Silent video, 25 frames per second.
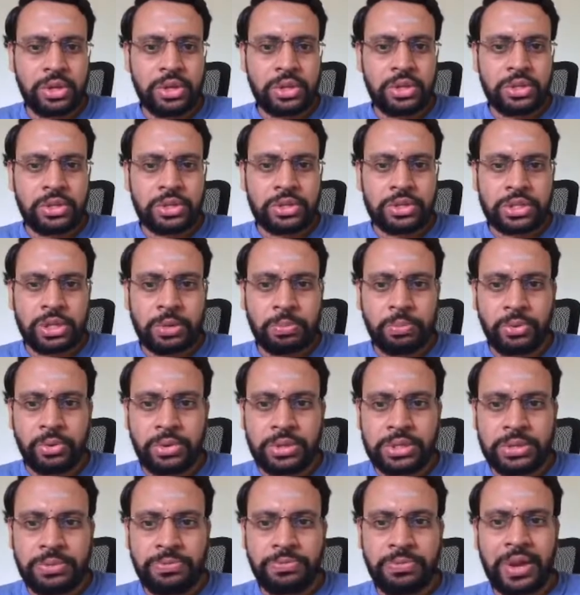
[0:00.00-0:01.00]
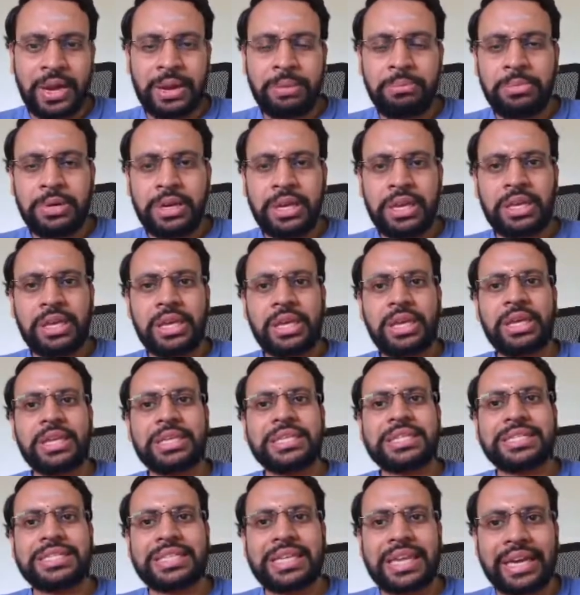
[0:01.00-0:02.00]
suppose if I am taking a
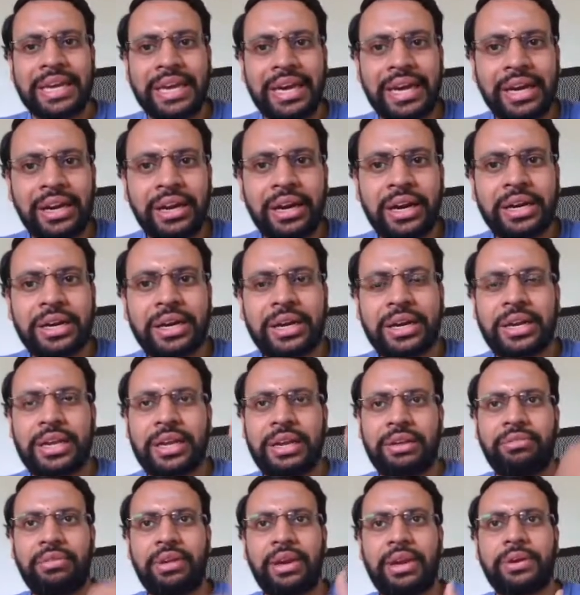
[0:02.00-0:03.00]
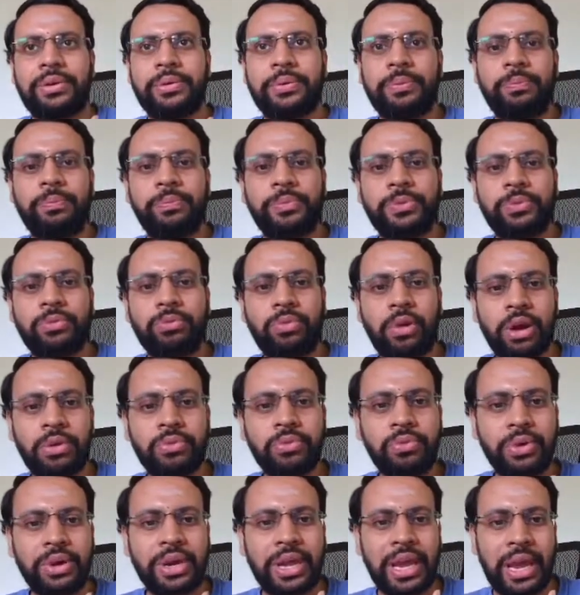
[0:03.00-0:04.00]
second order derivative, what
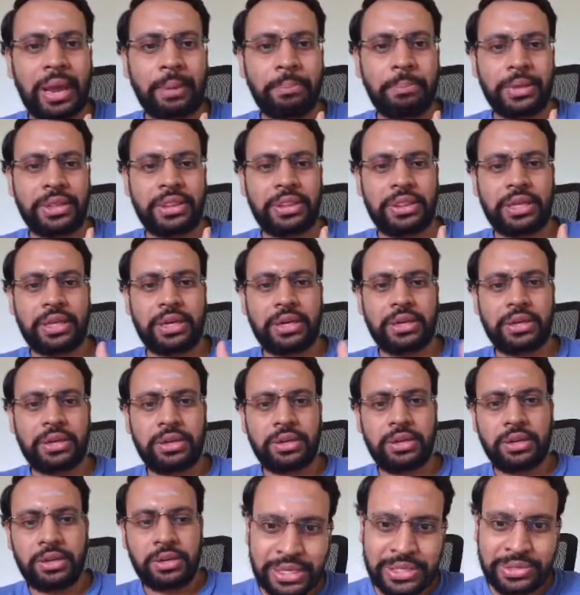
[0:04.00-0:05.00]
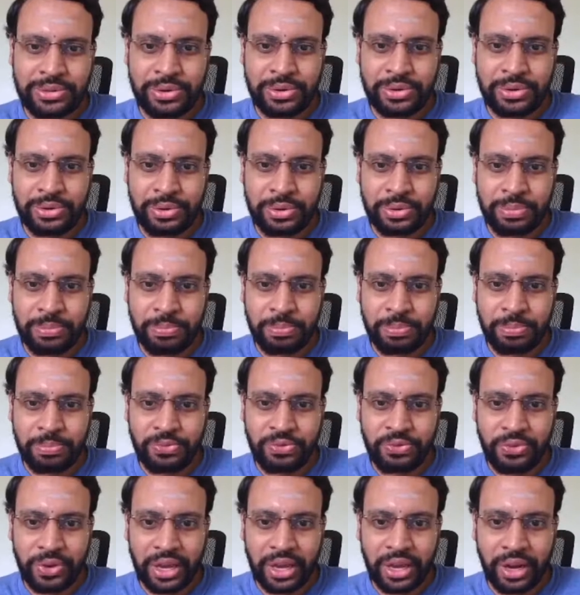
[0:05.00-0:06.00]
would happen then? So you could
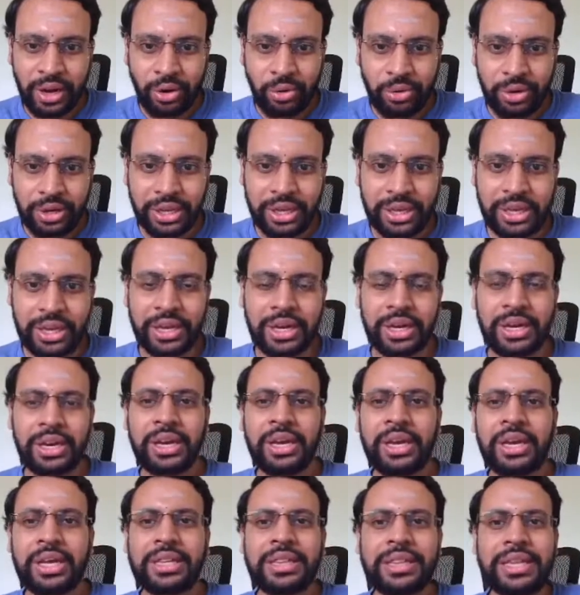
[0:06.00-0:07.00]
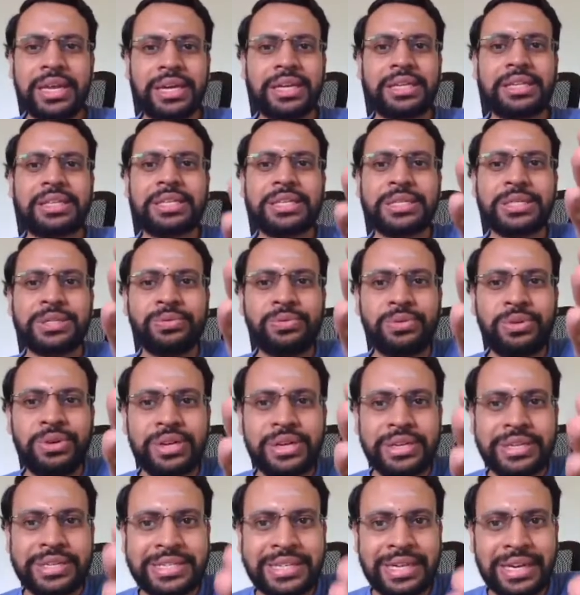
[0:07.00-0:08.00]
figure out here that this would
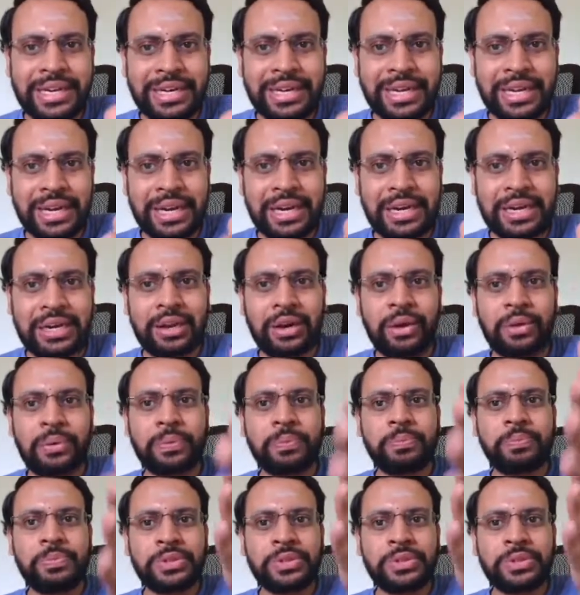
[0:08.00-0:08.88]
result in now